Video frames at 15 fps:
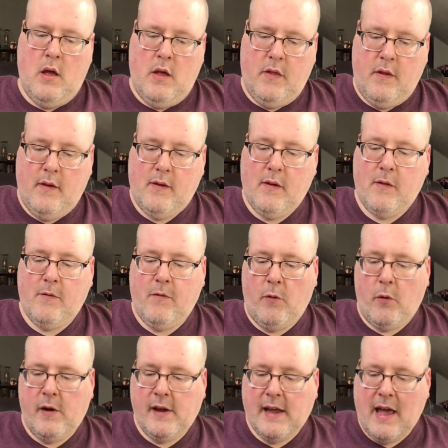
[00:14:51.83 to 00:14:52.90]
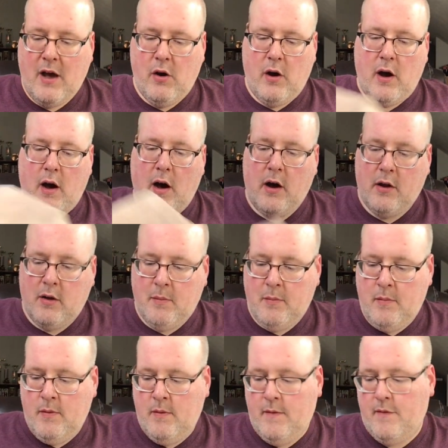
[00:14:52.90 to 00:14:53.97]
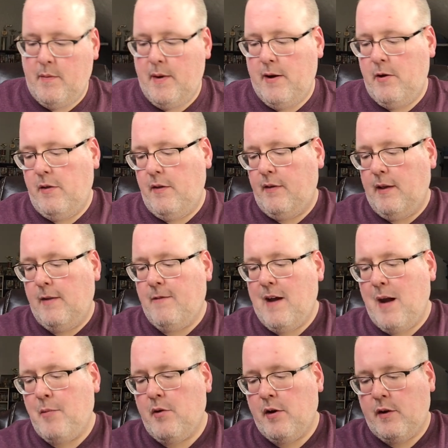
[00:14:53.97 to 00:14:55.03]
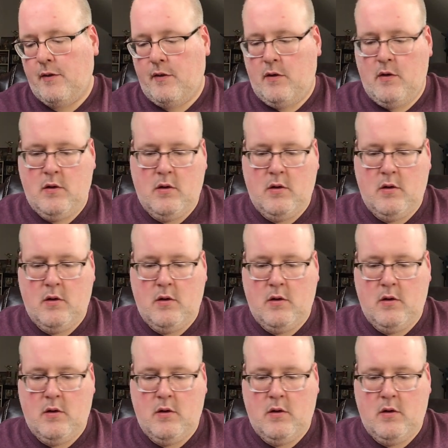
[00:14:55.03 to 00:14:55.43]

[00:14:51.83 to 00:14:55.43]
This is 40 count Autumn from Under the Sea Fabrics.